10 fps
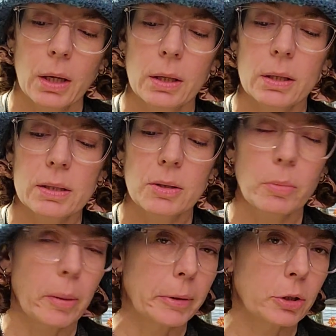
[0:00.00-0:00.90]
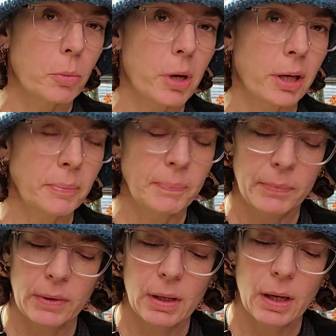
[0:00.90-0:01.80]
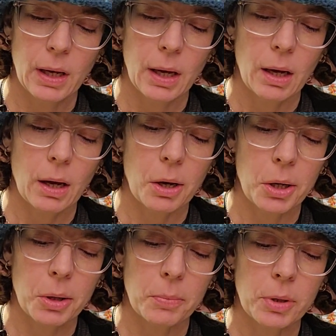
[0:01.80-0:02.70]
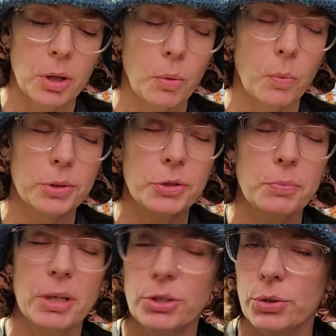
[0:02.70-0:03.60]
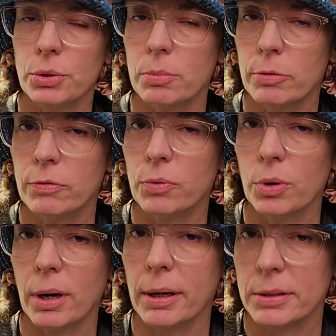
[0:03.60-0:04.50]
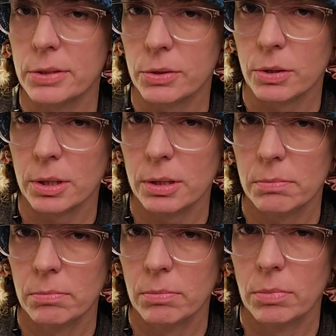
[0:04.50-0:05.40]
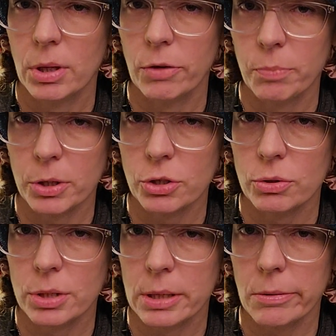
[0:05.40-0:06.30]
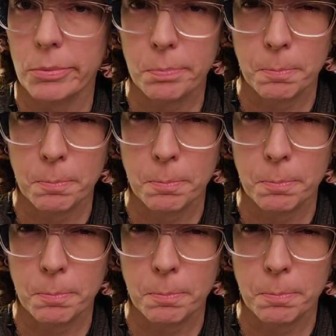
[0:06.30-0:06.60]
It is in the public domain. Want to make sure before I get started, you've brushed your teeth?